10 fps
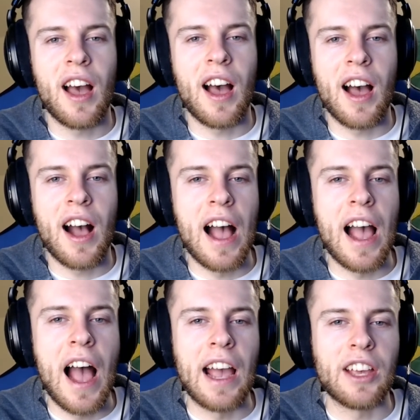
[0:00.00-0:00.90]

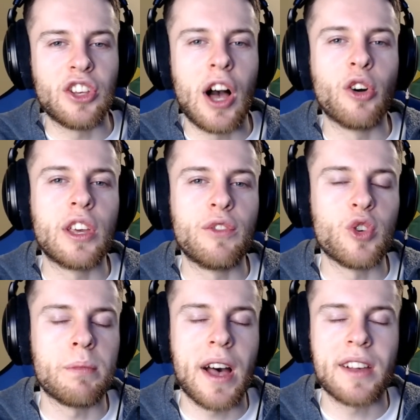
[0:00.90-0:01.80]
I'll give
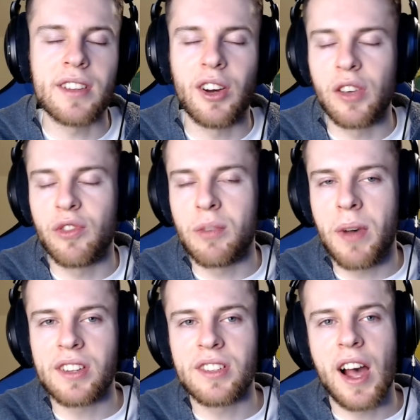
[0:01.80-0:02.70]
you a pass.
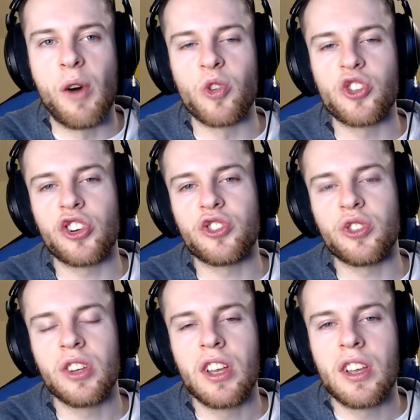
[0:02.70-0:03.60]
I won't judge
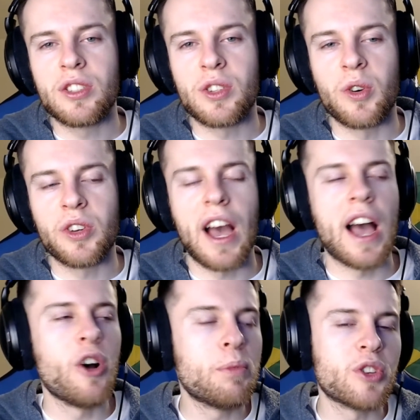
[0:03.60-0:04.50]
you. So
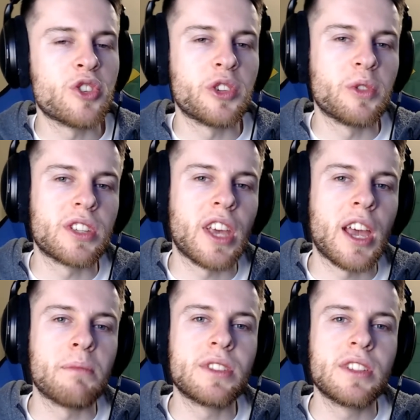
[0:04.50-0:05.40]
yeah, I hope you enjoyed those
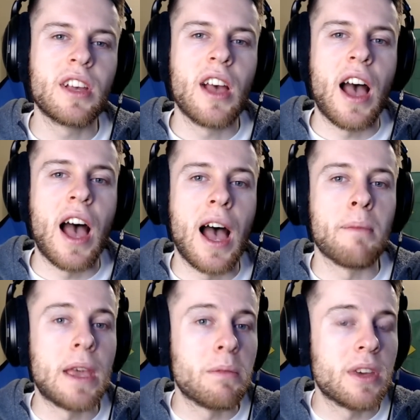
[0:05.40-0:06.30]
games.
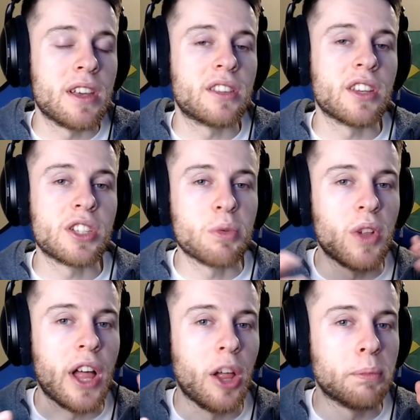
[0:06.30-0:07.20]
Maybe this
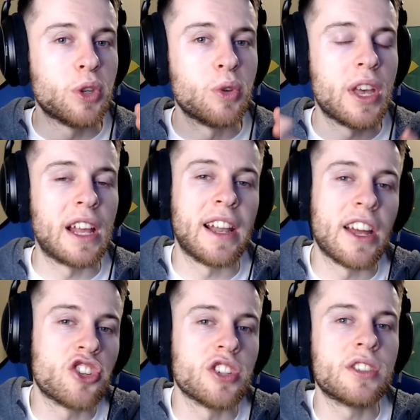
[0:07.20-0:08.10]
will help you hit
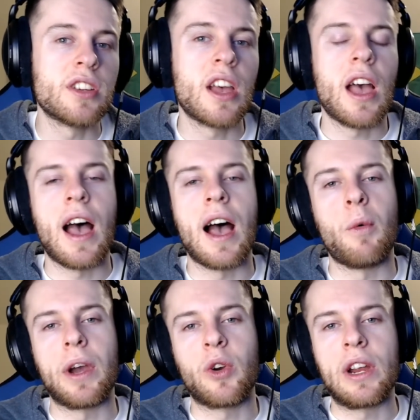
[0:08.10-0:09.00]
Legend
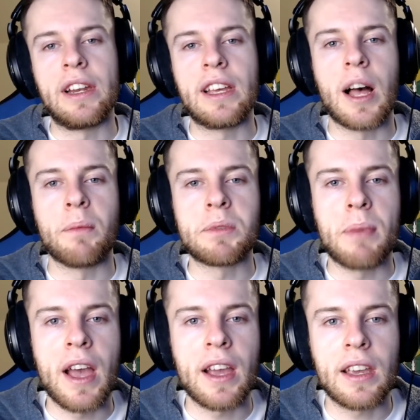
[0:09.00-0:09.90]
when Great League comes
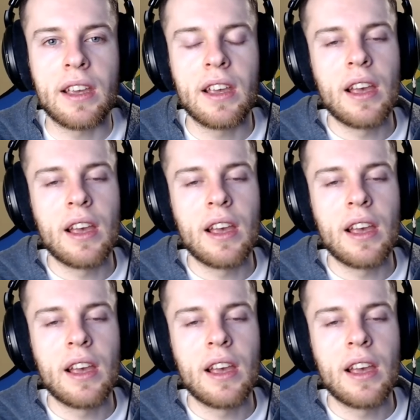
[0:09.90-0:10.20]
back.